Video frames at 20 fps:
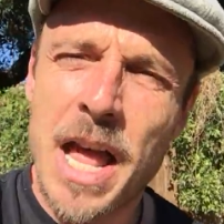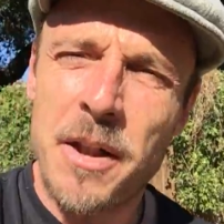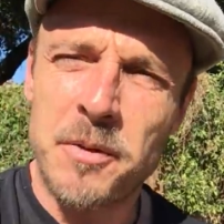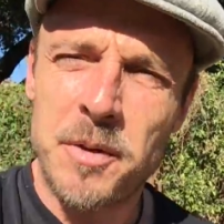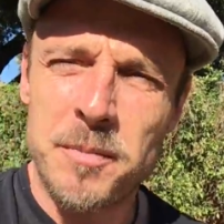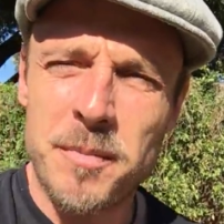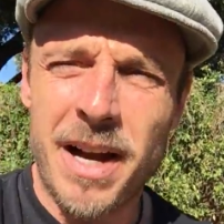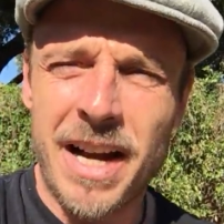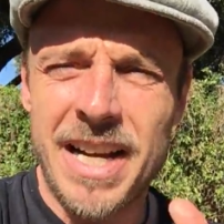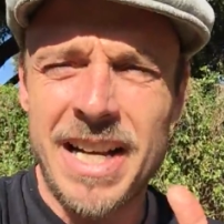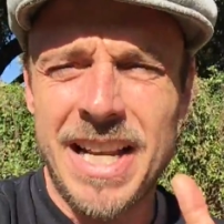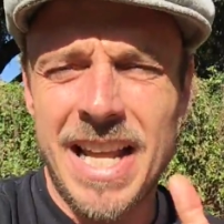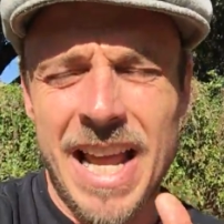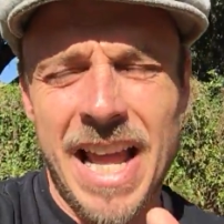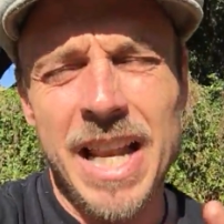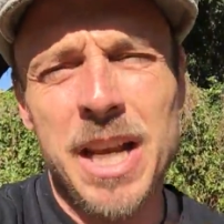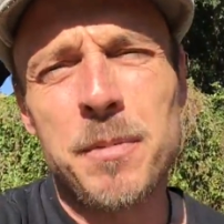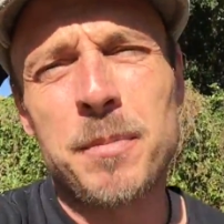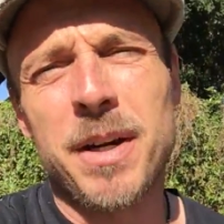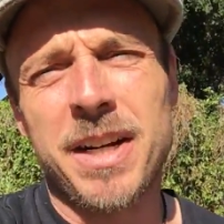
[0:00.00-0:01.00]
and remind
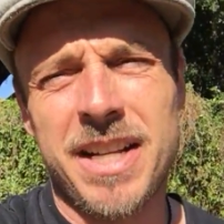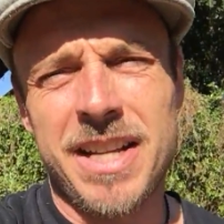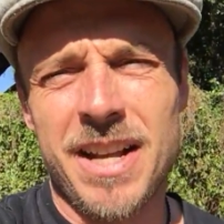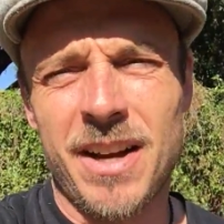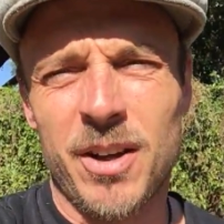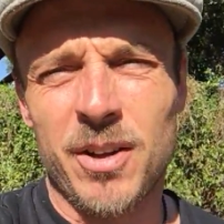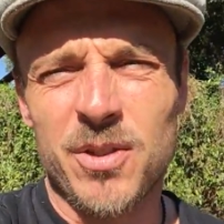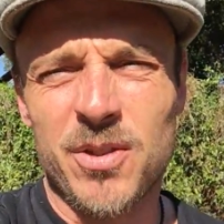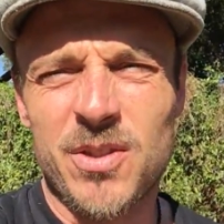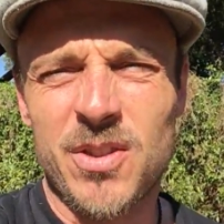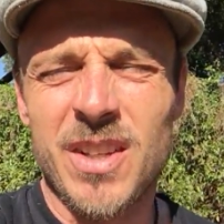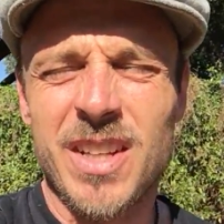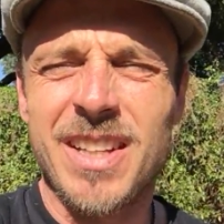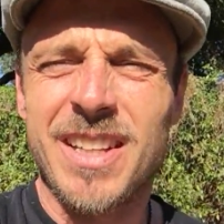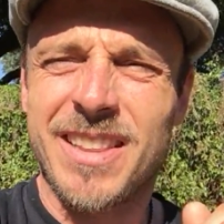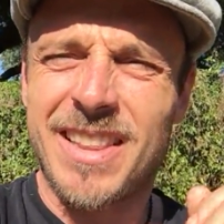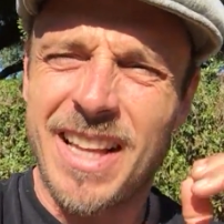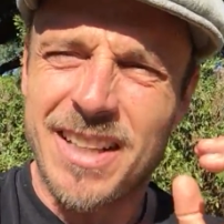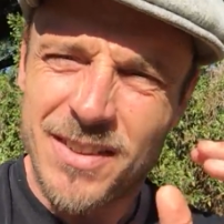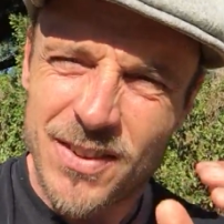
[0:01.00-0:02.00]
anybody else
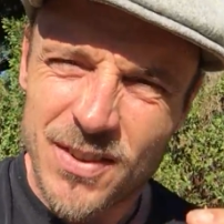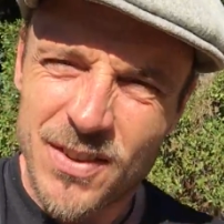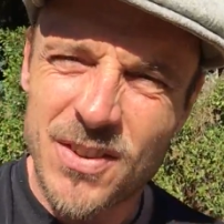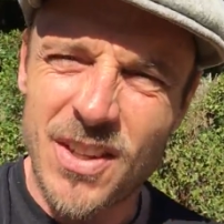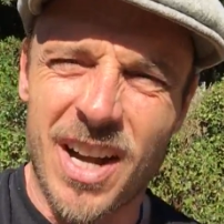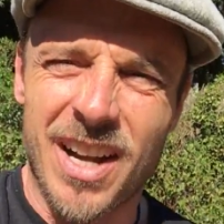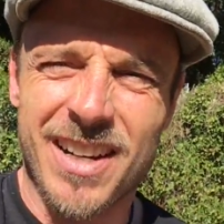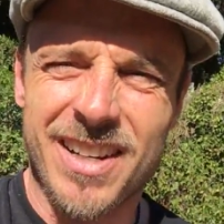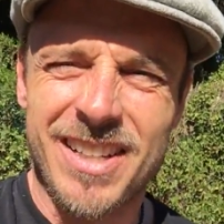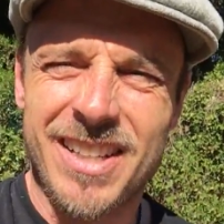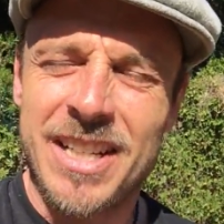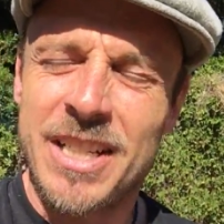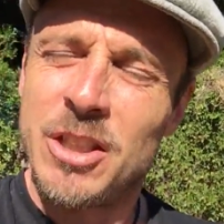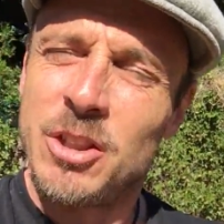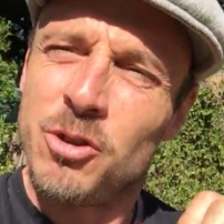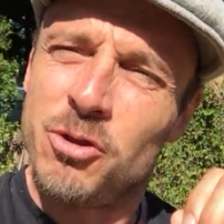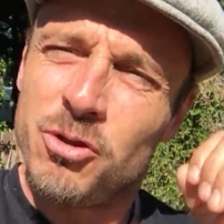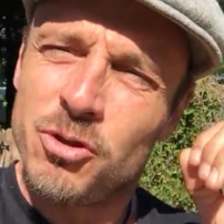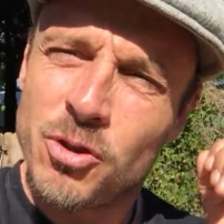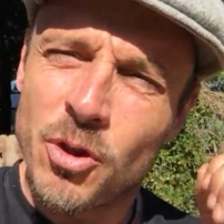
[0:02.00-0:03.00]
that's stuck,
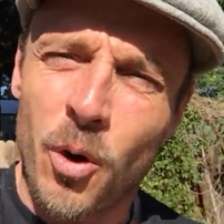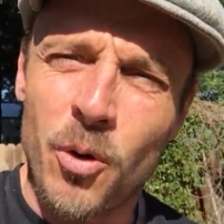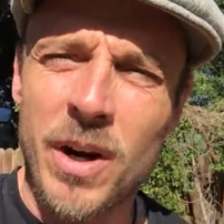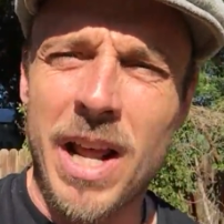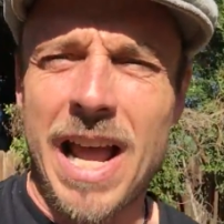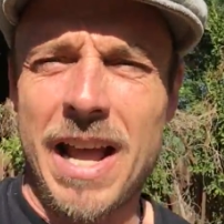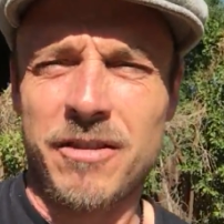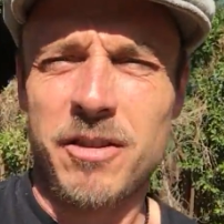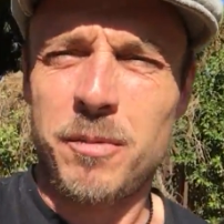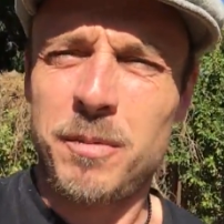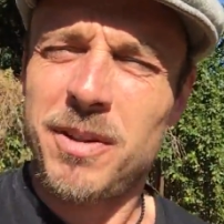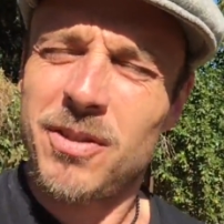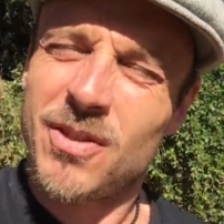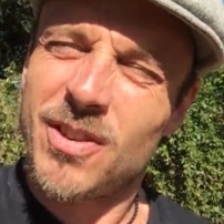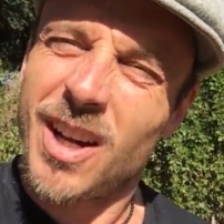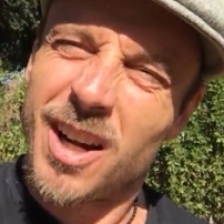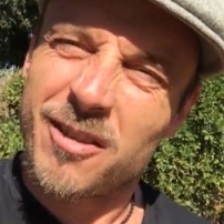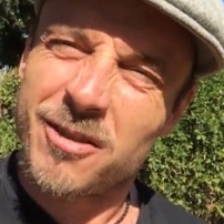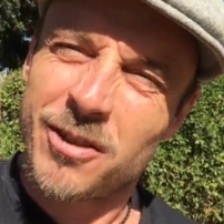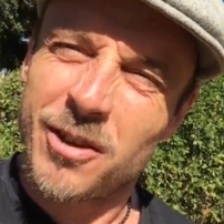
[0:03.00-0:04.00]
you don't have to be
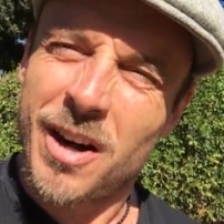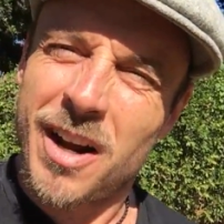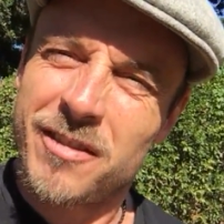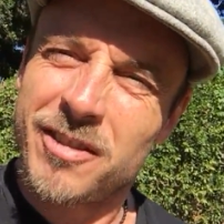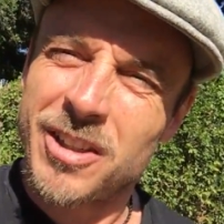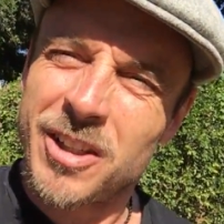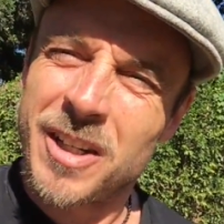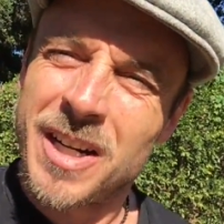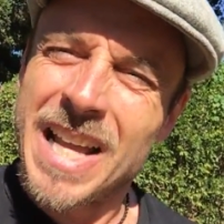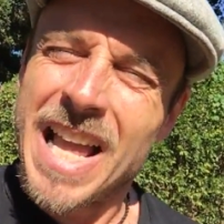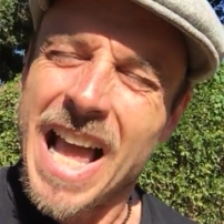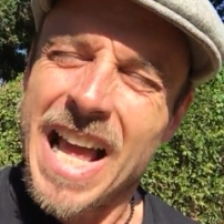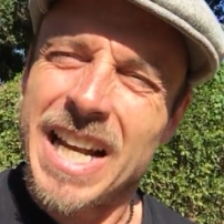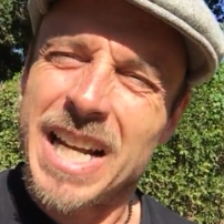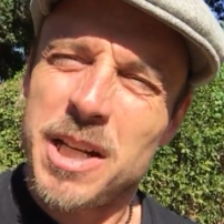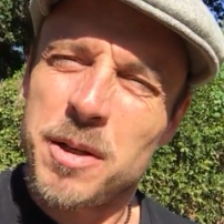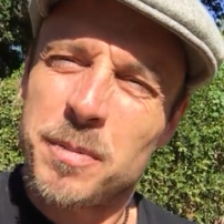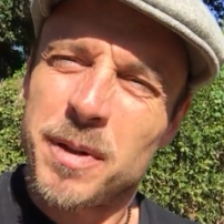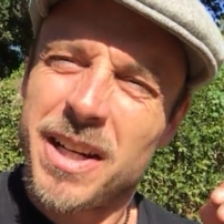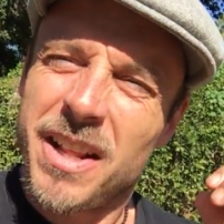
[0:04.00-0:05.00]
stuck forever. And
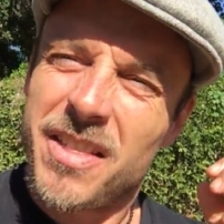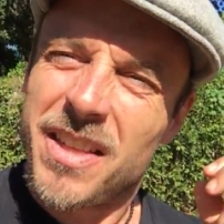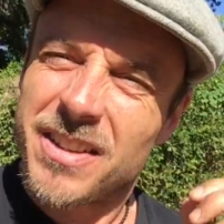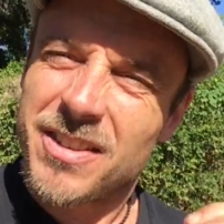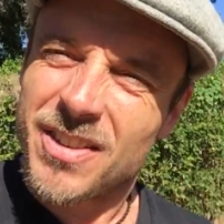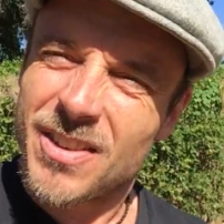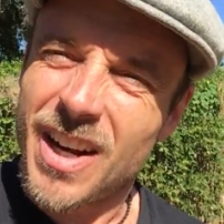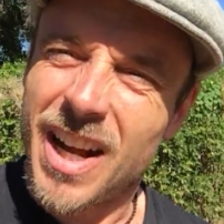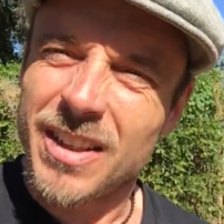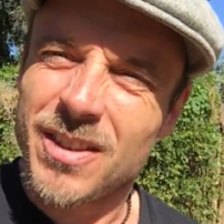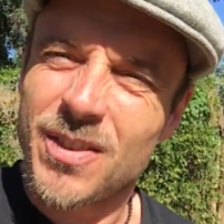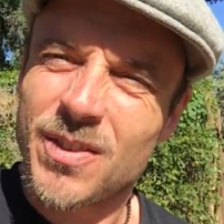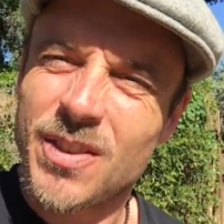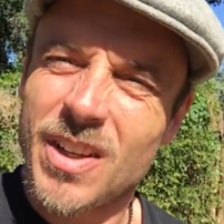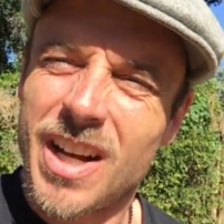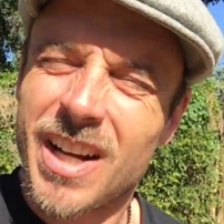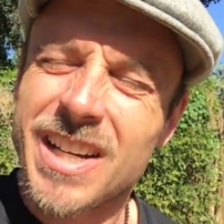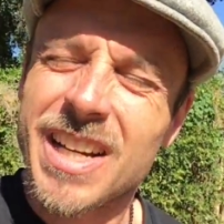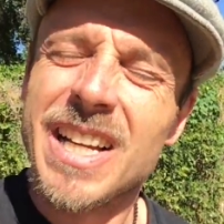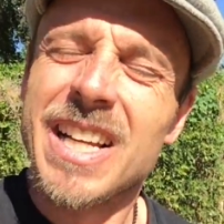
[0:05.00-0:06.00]
anybody that's not
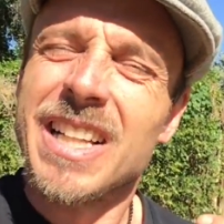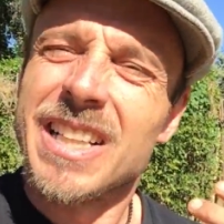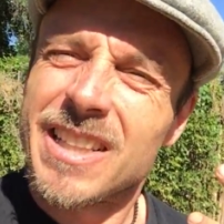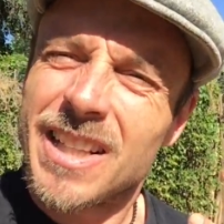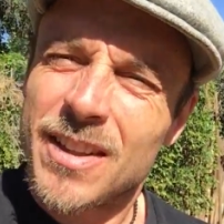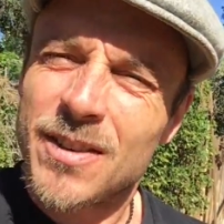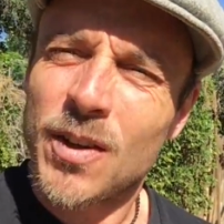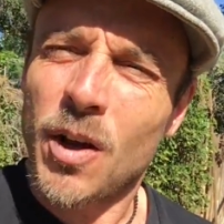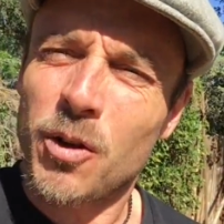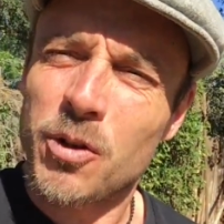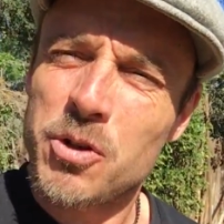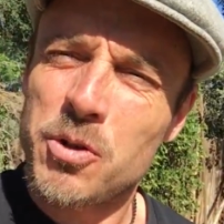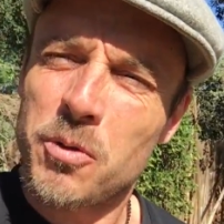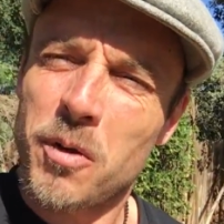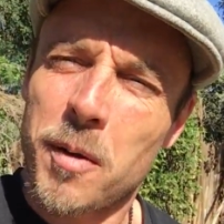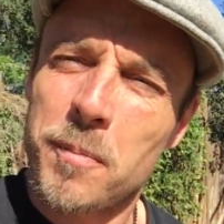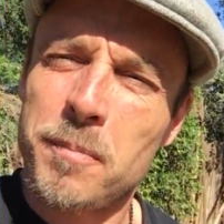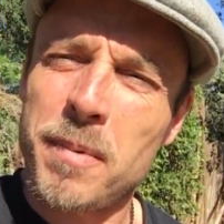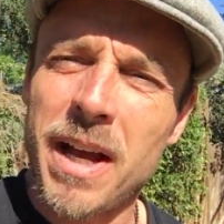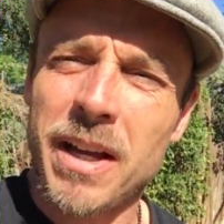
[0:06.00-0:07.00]
stuck, let's all do
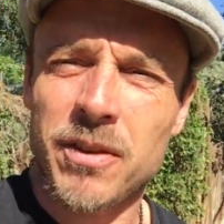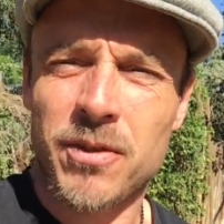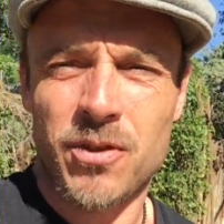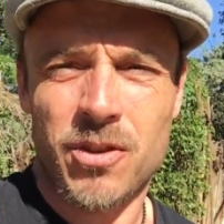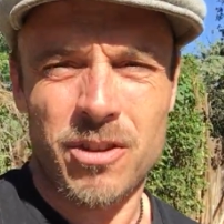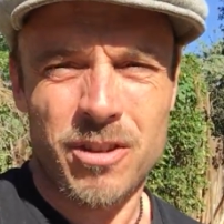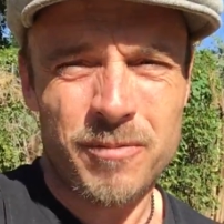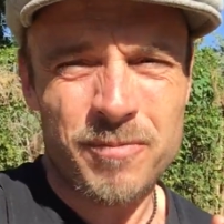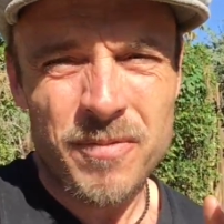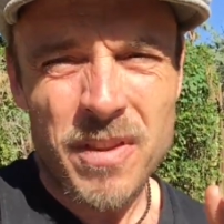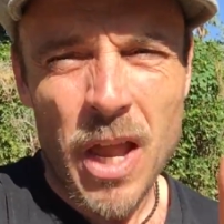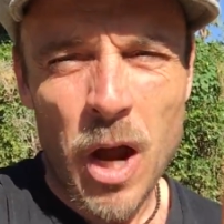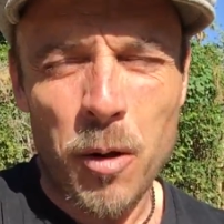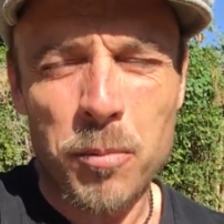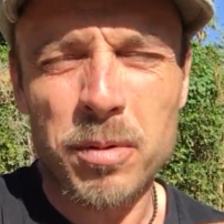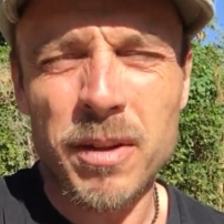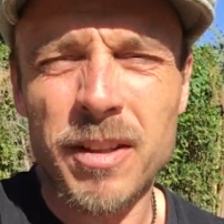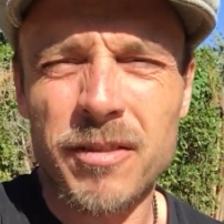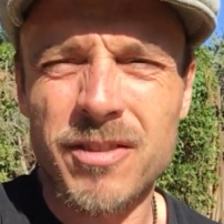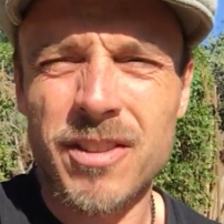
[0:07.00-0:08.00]
our best to
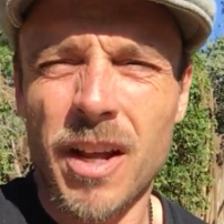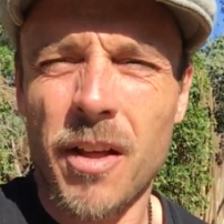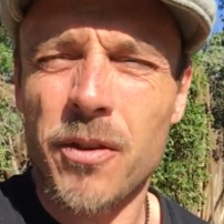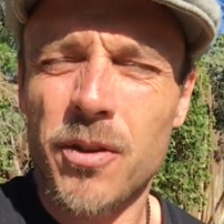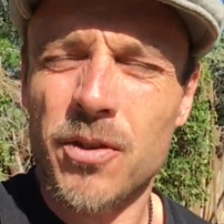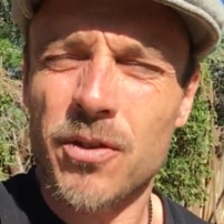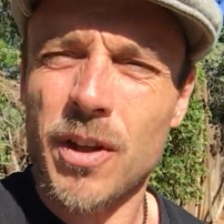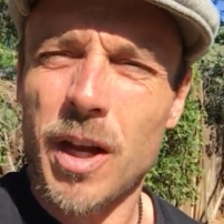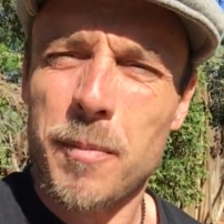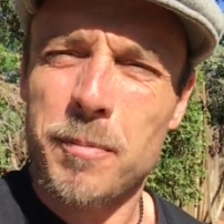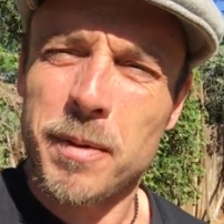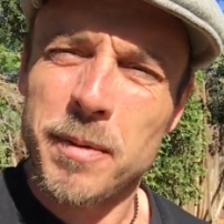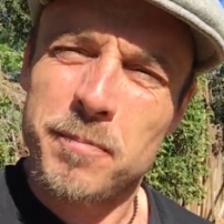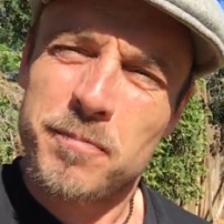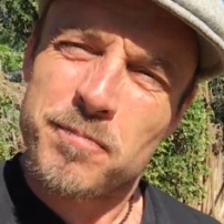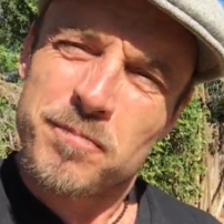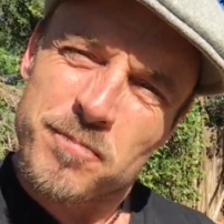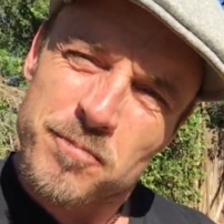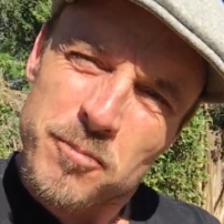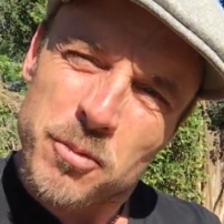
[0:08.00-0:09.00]
help lift others up and
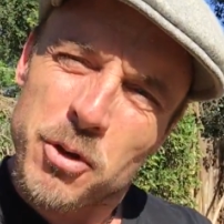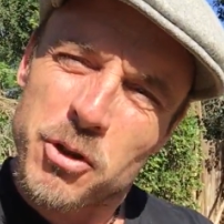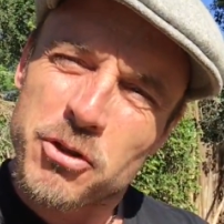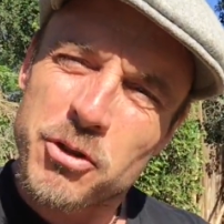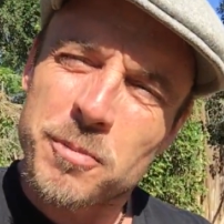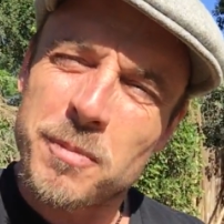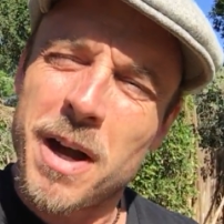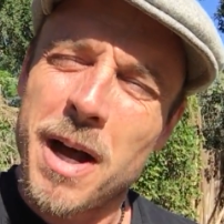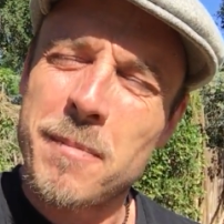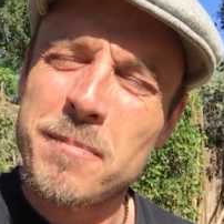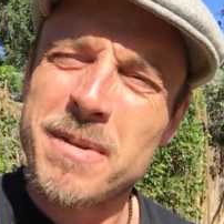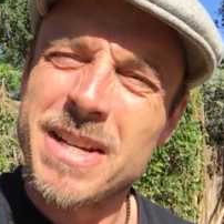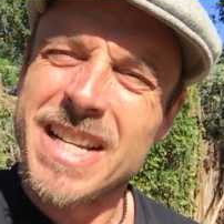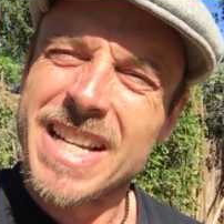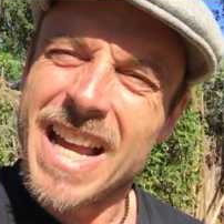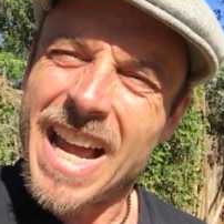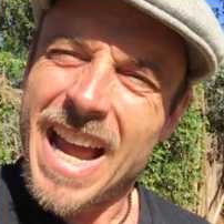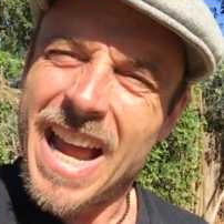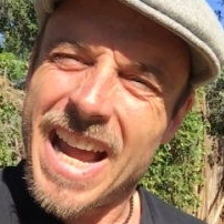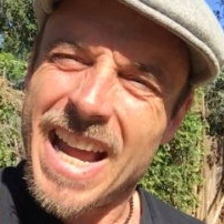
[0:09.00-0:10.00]
push them up,
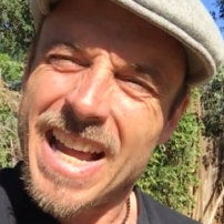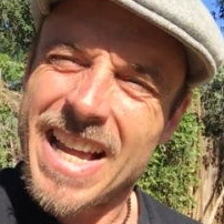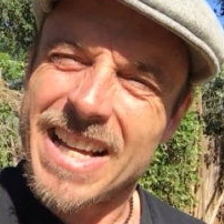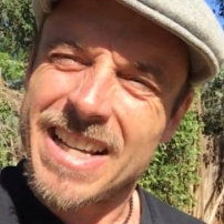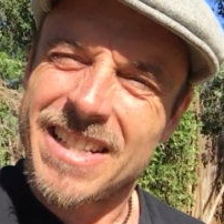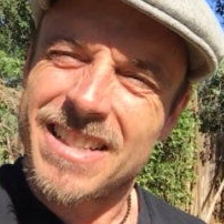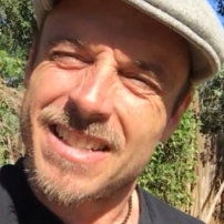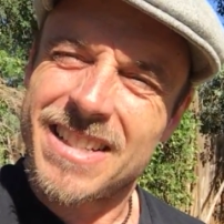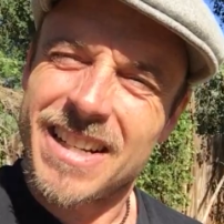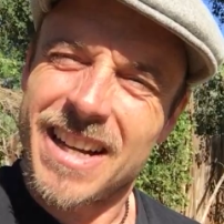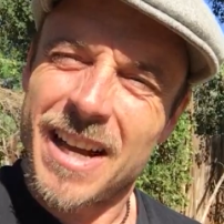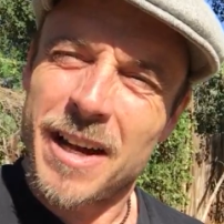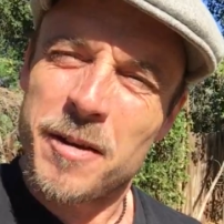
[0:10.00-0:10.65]
and